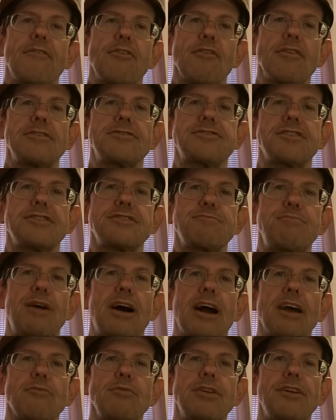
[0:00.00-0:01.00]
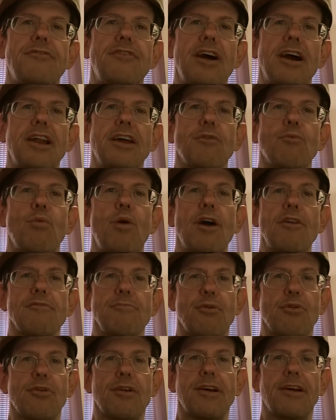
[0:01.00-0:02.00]
For instance, by redefining
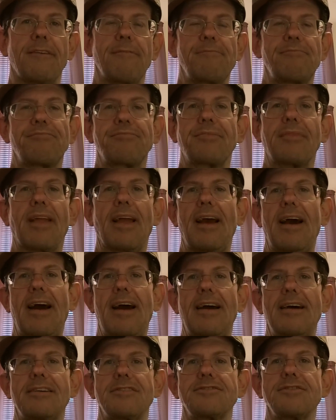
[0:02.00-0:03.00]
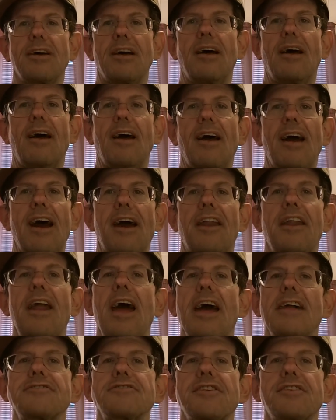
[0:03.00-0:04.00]
waterboarding as an
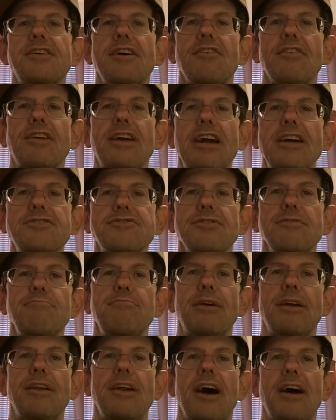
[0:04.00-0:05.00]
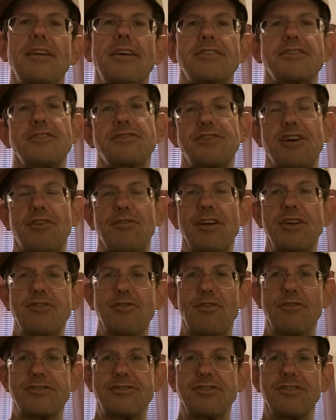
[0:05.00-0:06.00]
enhanced interrogation, but not necessarily
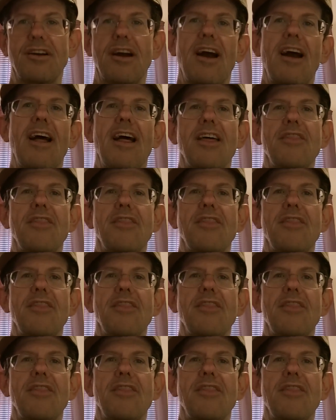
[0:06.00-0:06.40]
torture,